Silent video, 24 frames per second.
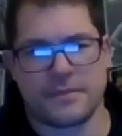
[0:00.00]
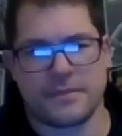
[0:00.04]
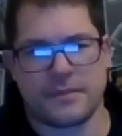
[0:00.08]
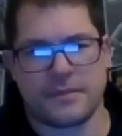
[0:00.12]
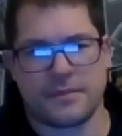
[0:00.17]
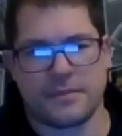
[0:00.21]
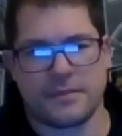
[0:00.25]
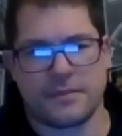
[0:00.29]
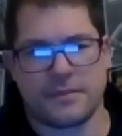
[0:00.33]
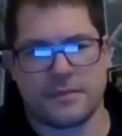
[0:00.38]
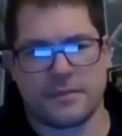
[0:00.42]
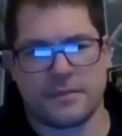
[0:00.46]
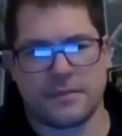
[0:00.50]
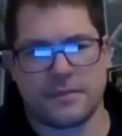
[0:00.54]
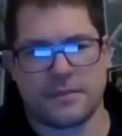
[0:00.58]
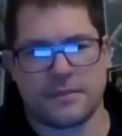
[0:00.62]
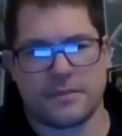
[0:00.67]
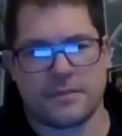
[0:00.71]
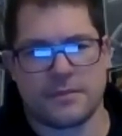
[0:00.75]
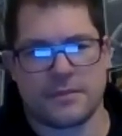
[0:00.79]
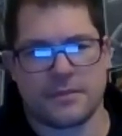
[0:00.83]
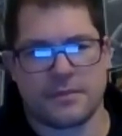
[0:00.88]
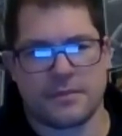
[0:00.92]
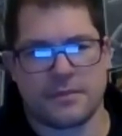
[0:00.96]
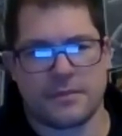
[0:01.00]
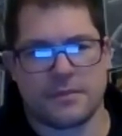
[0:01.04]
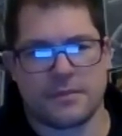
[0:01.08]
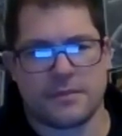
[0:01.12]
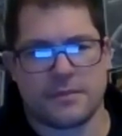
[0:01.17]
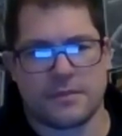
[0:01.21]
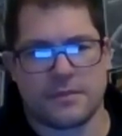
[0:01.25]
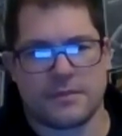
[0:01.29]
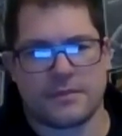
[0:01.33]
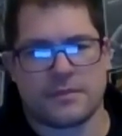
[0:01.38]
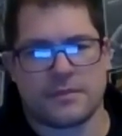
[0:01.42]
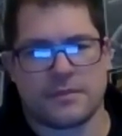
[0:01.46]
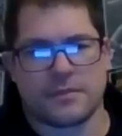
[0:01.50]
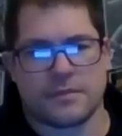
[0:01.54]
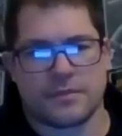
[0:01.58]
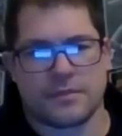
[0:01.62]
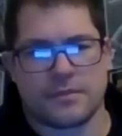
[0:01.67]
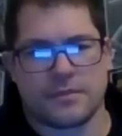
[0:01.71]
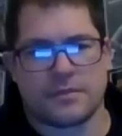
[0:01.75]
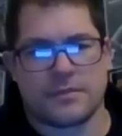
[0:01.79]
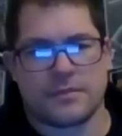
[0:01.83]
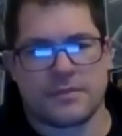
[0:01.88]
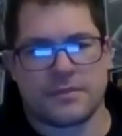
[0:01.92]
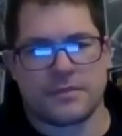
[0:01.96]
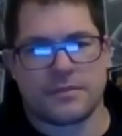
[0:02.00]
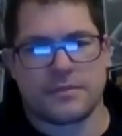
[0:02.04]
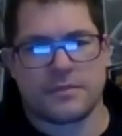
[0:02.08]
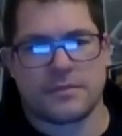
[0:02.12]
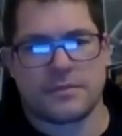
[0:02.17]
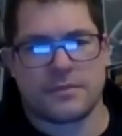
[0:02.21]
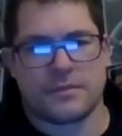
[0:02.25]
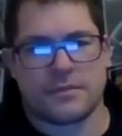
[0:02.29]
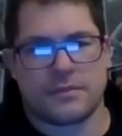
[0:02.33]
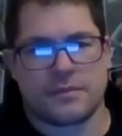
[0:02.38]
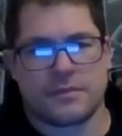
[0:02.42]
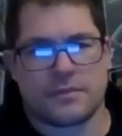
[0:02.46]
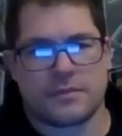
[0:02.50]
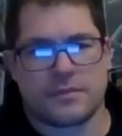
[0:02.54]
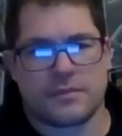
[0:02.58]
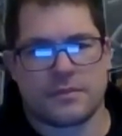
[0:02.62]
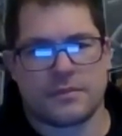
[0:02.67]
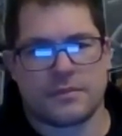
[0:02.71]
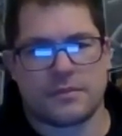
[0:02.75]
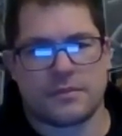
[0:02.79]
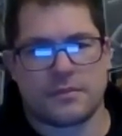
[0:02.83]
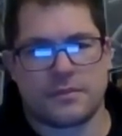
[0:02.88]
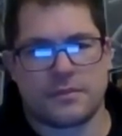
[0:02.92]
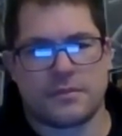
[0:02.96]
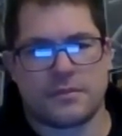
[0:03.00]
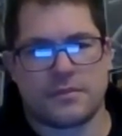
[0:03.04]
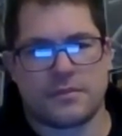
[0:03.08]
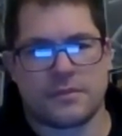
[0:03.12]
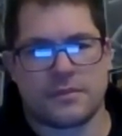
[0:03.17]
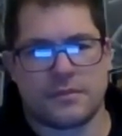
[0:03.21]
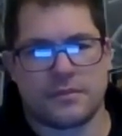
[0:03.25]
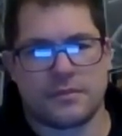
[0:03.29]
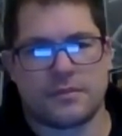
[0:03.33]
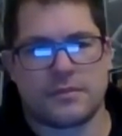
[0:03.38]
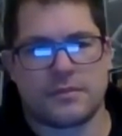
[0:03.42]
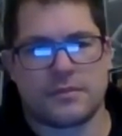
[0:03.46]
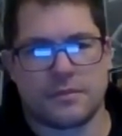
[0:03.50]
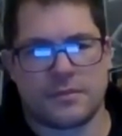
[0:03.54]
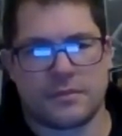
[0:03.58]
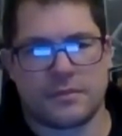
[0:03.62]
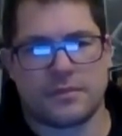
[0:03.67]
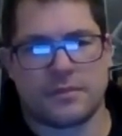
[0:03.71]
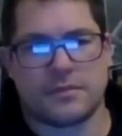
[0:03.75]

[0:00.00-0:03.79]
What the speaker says: [no speech]